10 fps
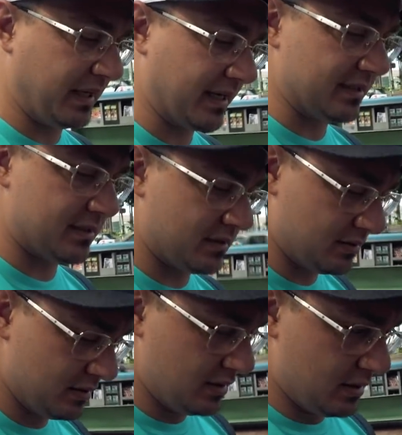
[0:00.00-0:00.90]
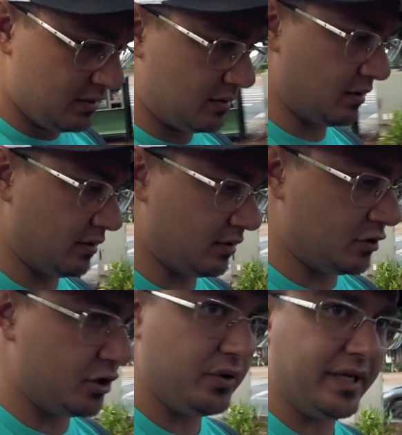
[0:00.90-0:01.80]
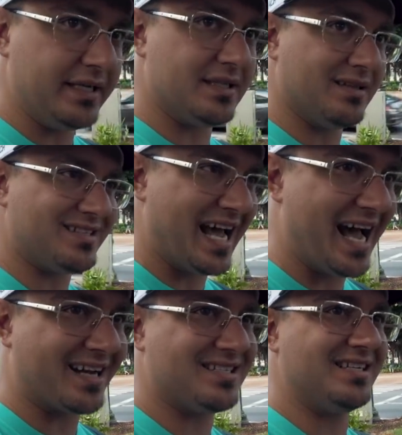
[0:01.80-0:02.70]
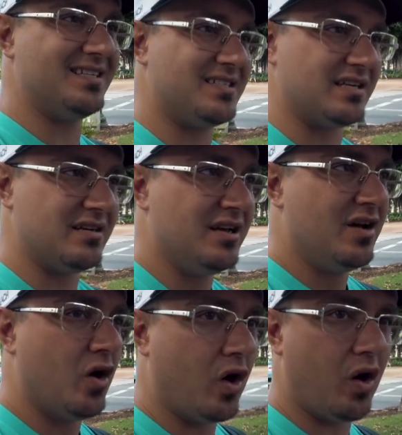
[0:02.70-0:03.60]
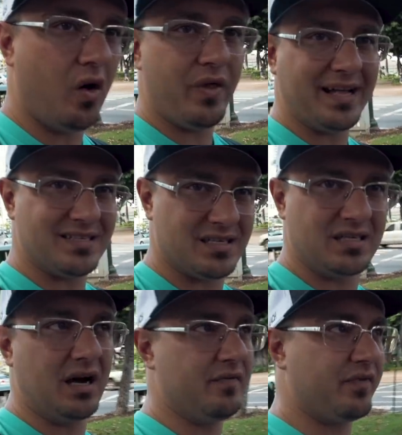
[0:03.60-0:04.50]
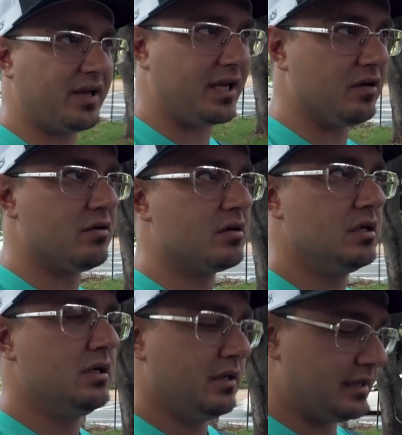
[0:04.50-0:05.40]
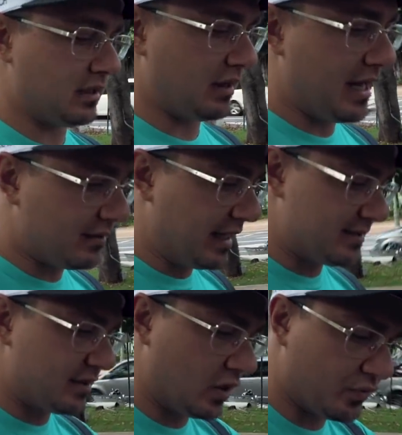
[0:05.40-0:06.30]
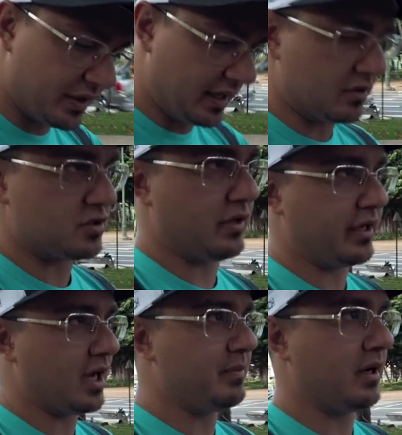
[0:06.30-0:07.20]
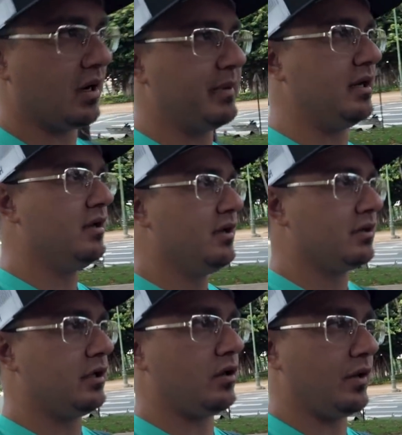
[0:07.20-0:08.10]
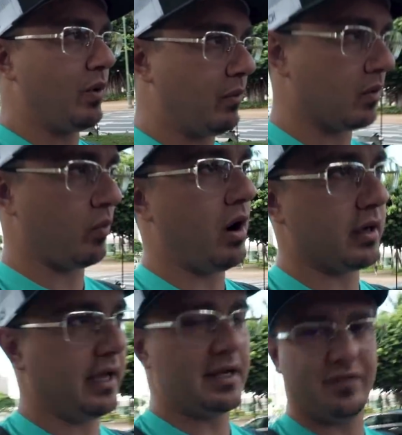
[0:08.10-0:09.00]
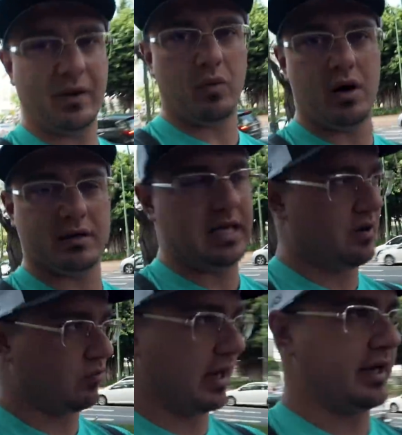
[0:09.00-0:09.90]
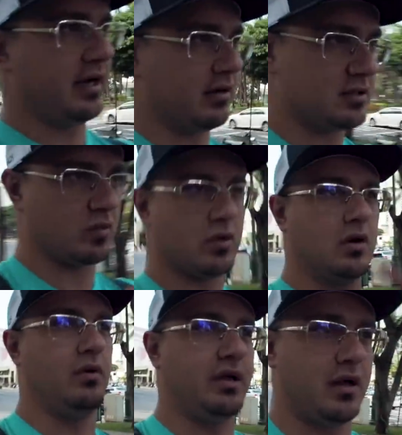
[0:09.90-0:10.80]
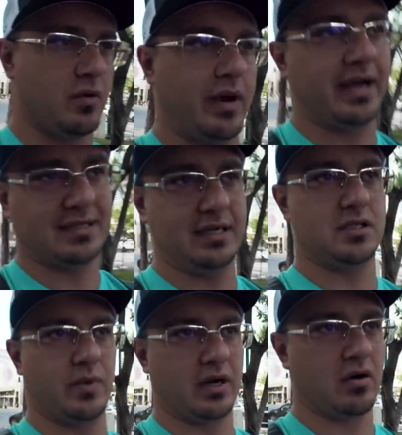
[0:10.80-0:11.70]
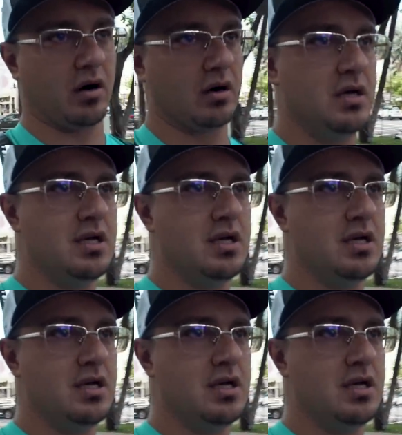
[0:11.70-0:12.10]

because the duties and the taxes and all that stuff here is a lot less than over there. So they come here. I mean, literally while we're walking, if I walk down right here, so we're going the other way because I need to rent a car,